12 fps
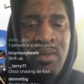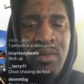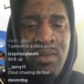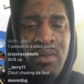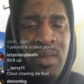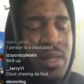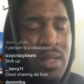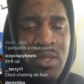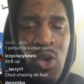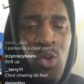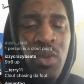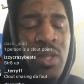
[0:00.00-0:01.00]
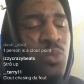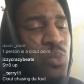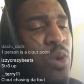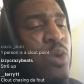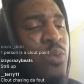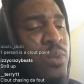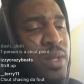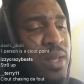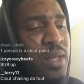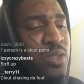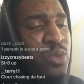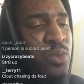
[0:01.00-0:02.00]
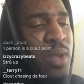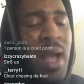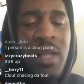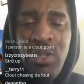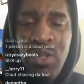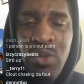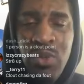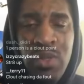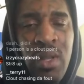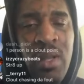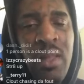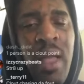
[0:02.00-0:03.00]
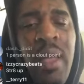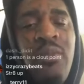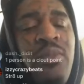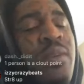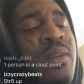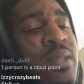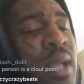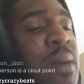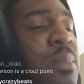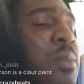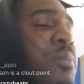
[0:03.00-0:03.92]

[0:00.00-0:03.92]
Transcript: niggas only work with niggas who got juice. Like for example,